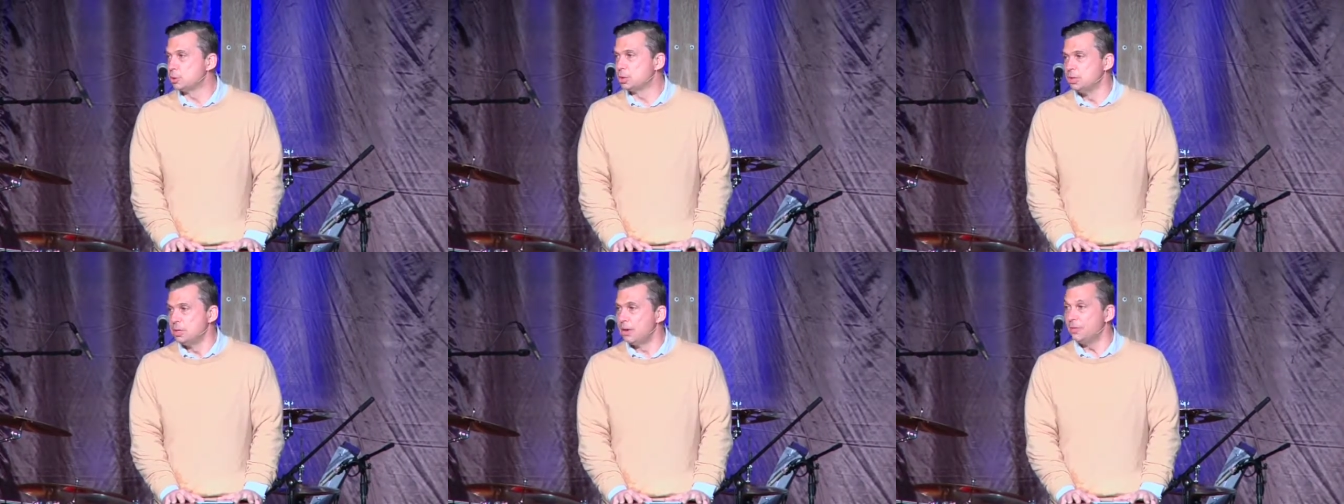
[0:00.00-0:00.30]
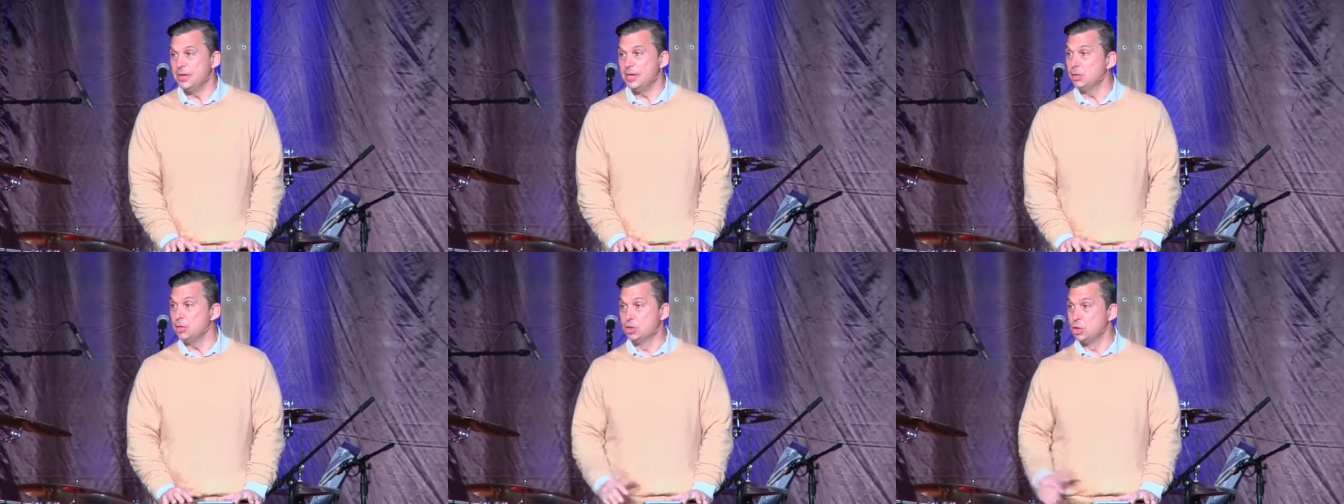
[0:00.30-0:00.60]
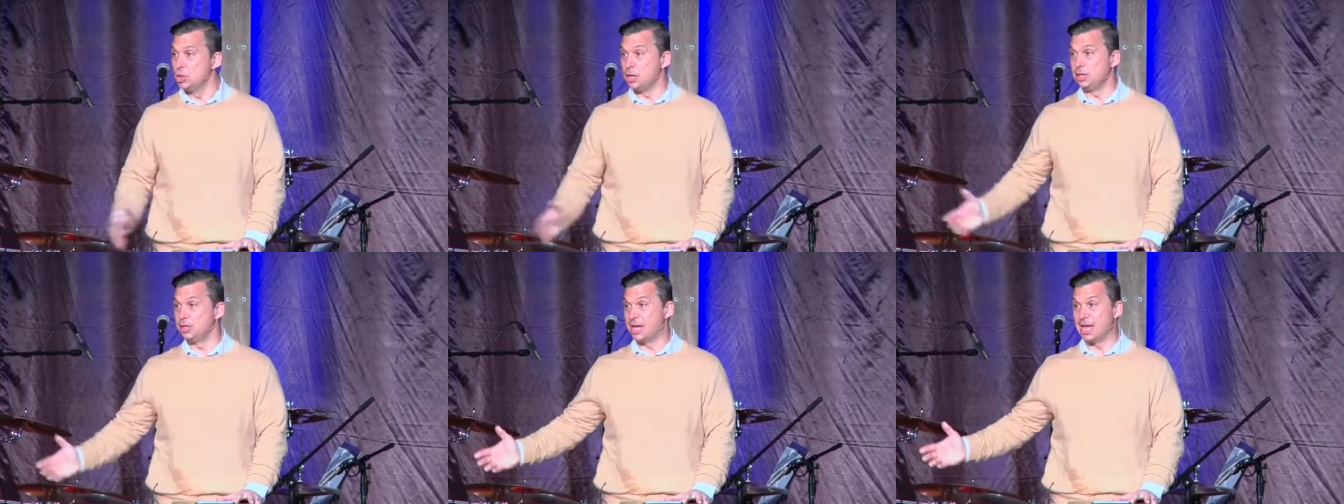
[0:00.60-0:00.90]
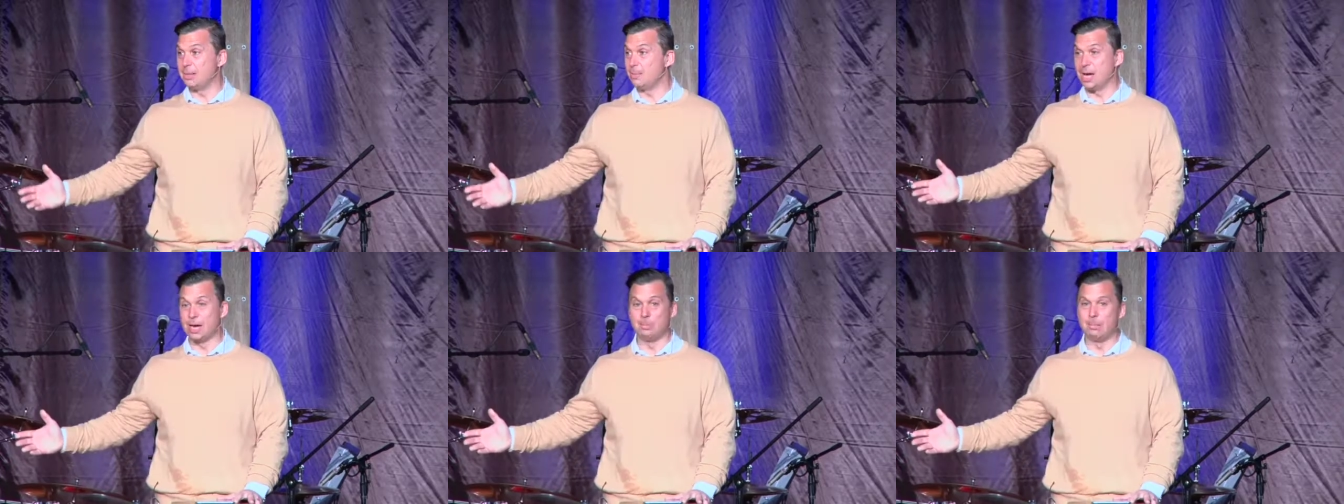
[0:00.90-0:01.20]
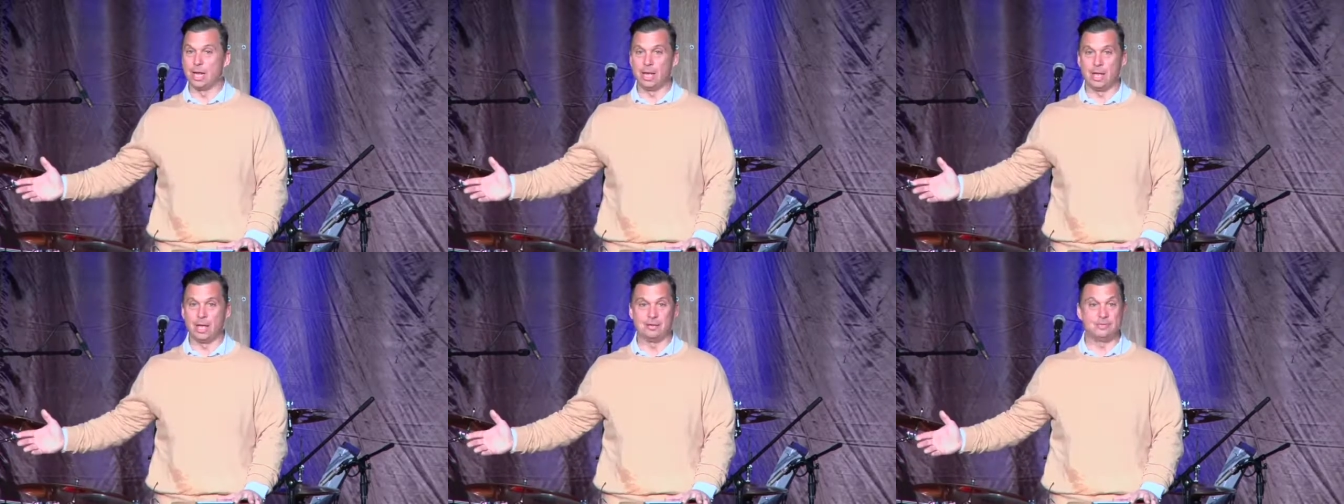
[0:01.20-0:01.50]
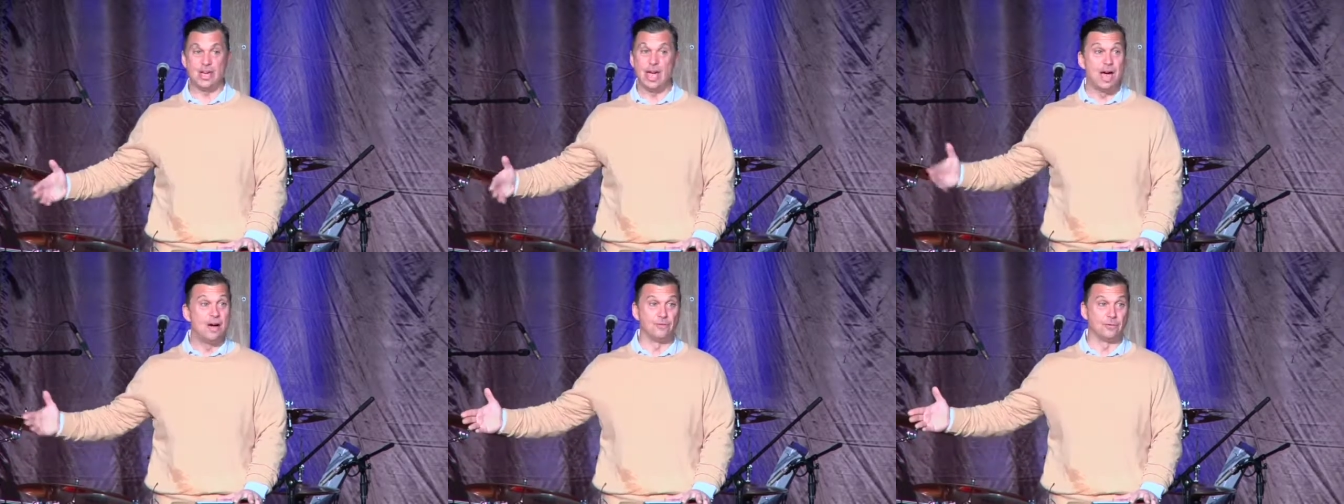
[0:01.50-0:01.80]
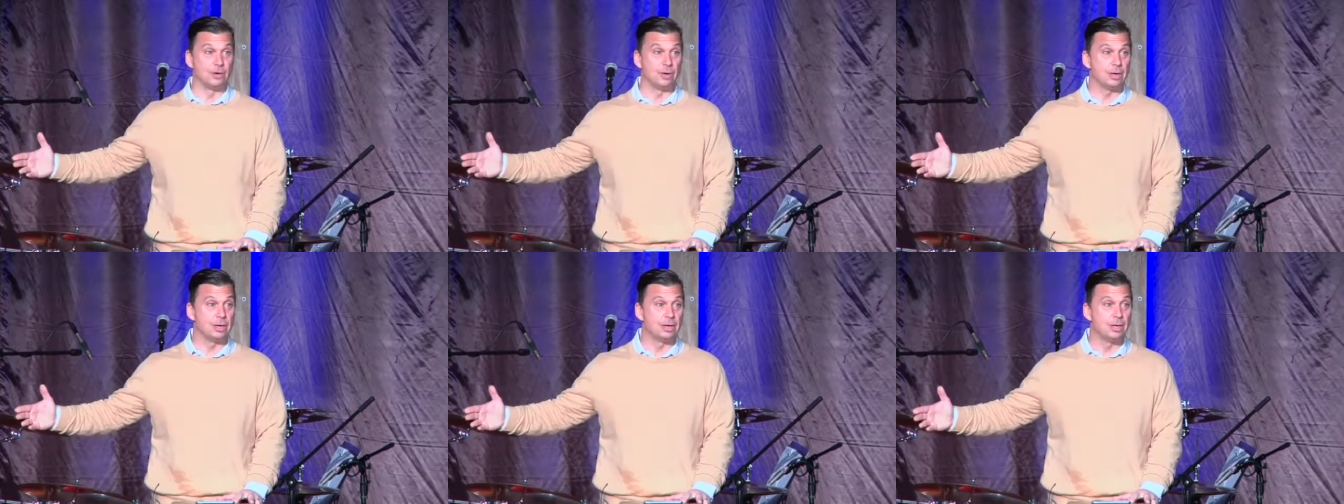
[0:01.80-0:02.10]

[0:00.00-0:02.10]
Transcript: Nothing good came out of my life, ever.